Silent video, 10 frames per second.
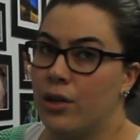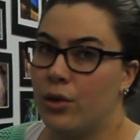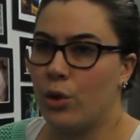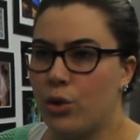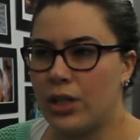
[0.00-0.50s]

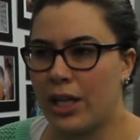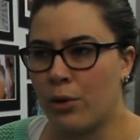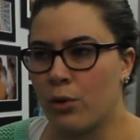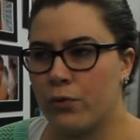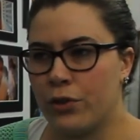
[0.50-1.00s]
not that
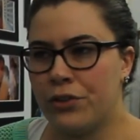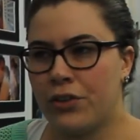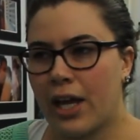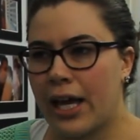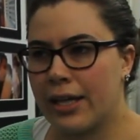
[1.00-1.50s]

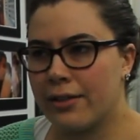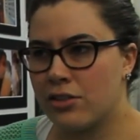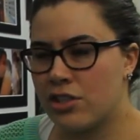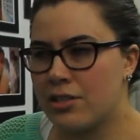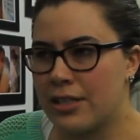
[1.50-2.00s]
often.
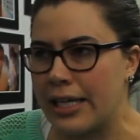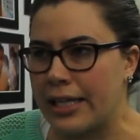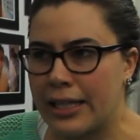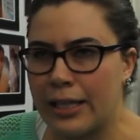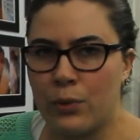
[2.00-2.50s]
And just
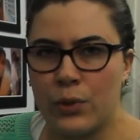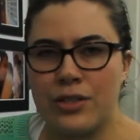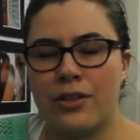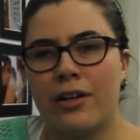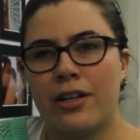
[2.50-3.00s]
lately we
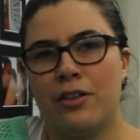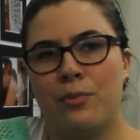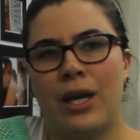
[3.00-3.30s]
started